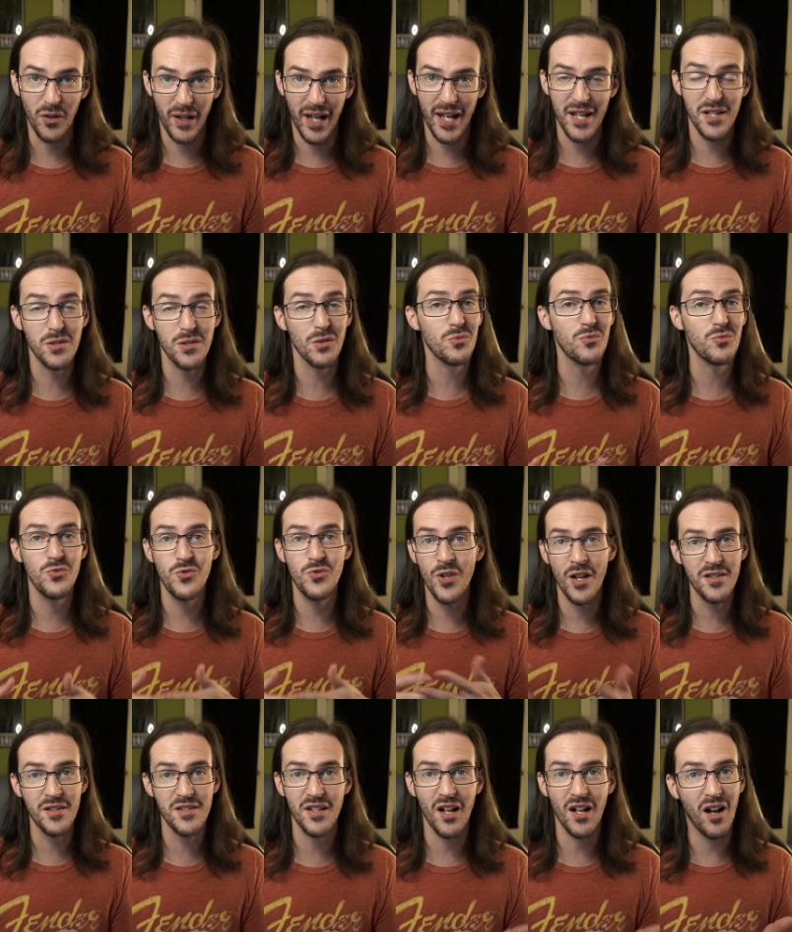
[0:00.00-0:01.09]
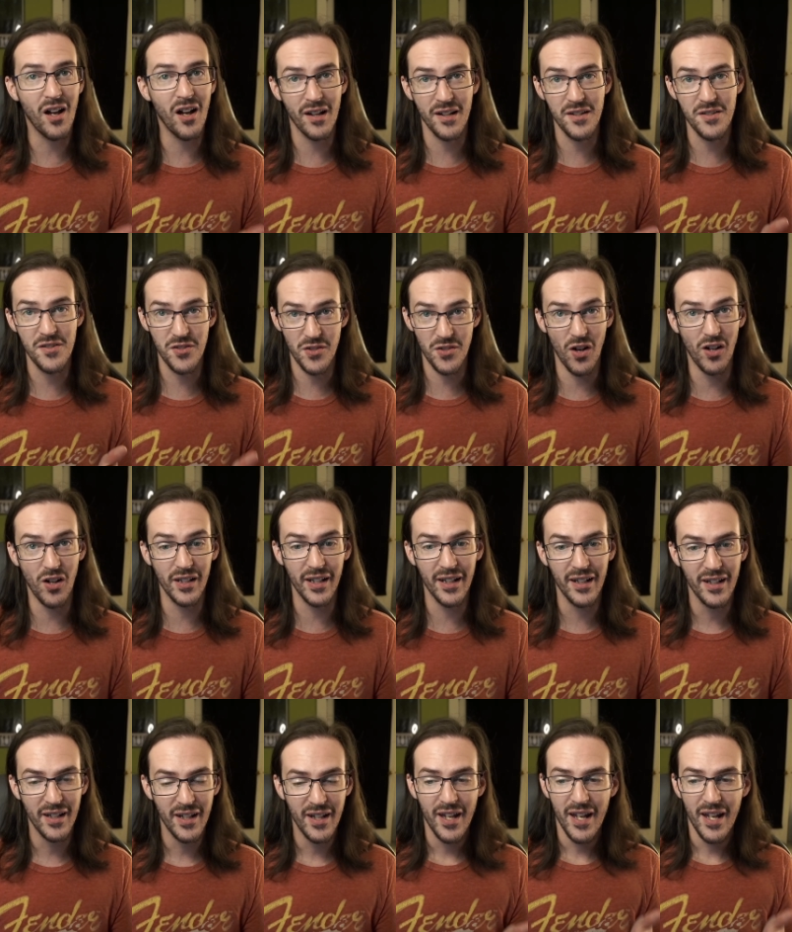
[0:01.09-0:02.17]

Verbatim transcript: Okay, so just uninstall it.